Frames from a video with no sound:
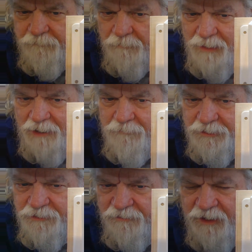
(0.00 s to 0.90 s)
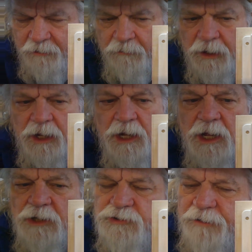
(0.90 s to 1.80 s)
from the battery to there.
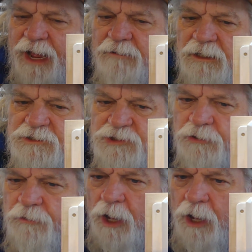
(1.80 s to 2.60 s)
So now let's turn